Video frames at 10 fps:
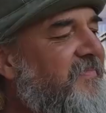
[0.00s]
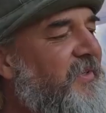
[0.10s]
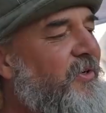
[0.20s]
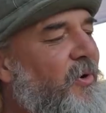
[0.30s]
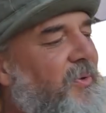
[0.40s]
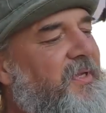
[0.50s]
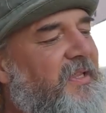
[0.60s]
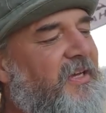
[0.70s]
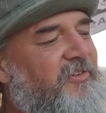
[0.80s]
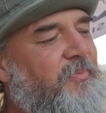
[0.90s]
The
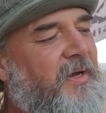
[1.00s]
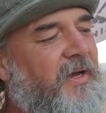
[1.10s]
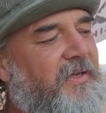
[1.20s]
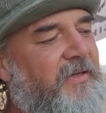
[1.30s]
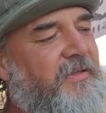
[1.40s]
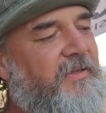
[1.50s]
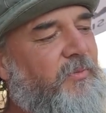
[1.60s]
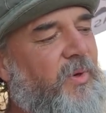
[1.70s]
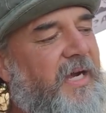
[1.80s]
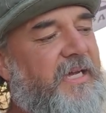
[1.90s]
Goldilocks spot in
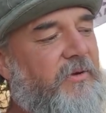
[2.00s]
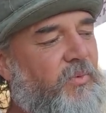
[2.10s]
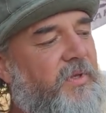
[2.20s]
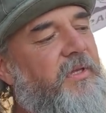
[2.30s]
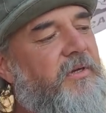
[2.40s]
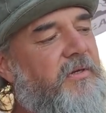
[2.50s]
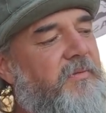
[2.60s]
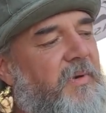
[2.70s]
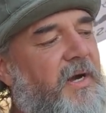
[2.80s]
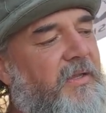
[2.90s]
where I get really good
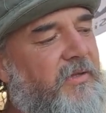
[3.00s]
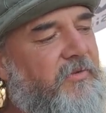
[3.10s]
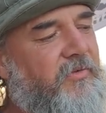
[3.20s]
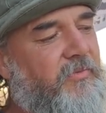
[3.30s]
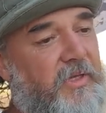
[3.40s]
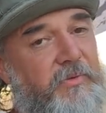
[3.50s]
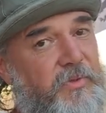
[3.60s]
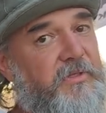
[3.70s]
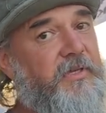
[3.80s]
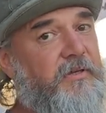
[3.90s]
mileage, like
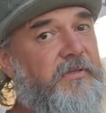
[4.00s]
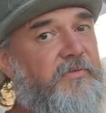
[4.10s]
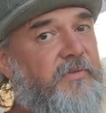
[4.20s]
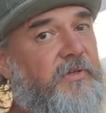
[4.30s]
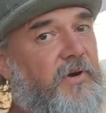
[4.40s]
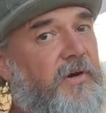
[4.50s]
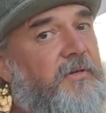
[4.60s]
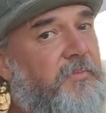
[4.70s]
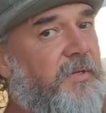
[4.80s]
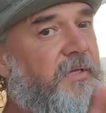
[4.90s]
ridiculously hard
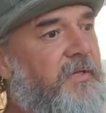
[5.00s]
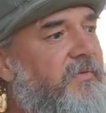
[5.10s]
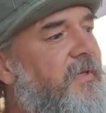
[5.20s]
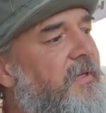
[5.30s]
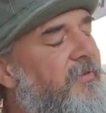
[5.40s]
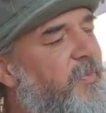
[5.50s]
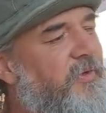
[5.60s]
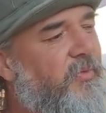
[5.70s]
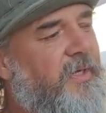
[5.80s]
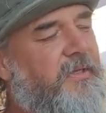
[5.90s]
to believe, is
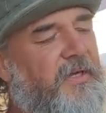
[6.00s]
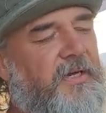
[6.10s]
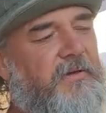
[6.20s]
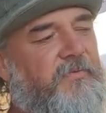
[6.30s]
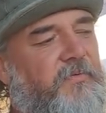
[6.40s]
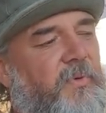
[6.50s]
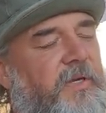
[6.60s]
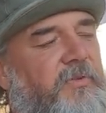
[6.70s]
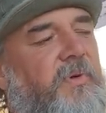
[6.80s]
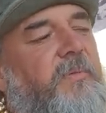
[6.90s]
between like
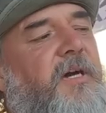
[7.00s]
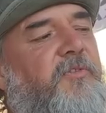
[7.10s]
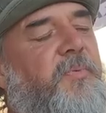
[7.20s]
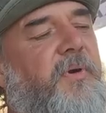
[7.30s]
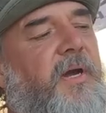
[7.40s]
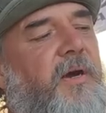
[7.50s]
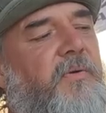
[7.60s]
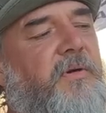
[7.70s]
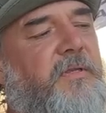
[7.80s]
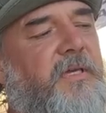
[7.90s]
43 miles per
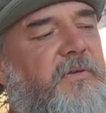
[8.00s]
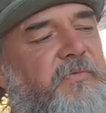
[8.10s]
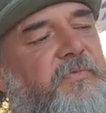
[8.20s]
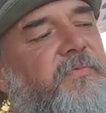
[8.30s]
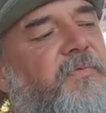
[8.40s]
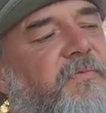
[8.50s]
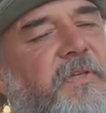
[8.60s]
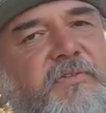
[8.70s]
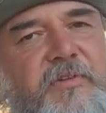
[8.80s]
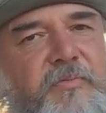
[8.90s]
hour and like
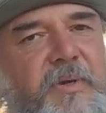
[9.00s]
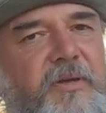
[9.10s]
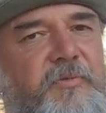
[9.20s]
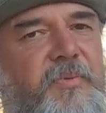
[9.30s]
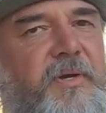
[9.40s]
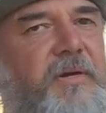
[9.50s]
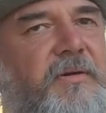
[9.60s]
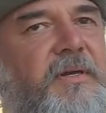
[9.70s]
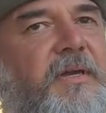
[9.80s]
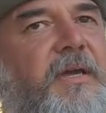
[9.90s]
56 miles per
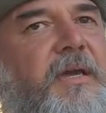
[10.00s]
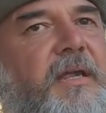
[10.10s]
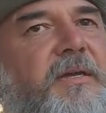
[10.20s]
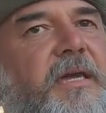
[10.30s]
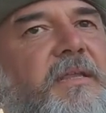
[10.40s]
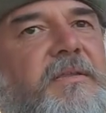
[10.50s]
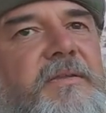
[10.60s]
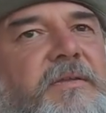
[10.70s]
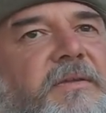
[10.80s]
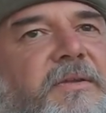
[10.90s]
hour. So you drive get,
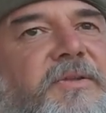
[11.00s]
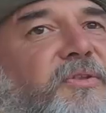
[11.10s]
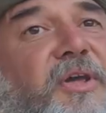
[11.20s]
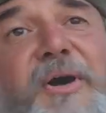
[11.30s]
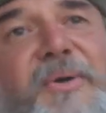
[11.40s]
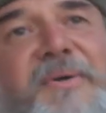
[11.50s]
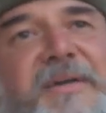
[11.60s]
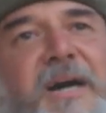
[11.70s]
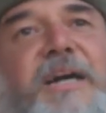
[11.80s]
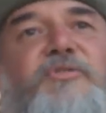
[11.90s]
slow, is what you're saying? No.
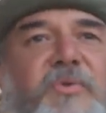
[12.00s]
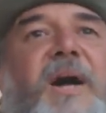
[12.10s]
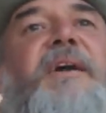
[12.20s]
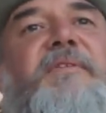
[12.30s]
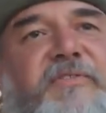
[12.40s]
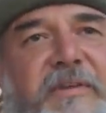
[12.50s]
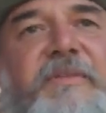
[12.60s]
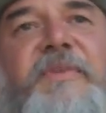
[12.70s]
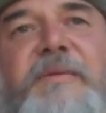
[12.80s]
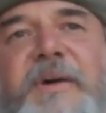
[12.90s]
I drive at
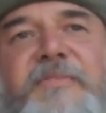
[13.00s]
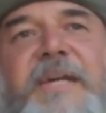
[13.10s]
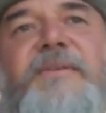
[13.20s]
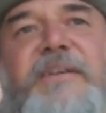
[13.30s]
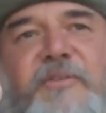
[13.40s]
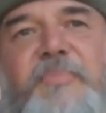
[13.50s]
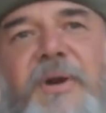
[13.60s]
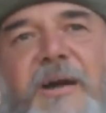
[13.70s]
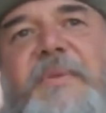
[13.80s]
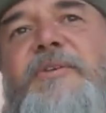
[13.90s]
75 miles an hour. That's the
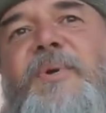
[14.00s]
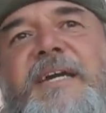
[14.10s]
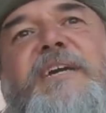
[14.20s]
problem. That's why.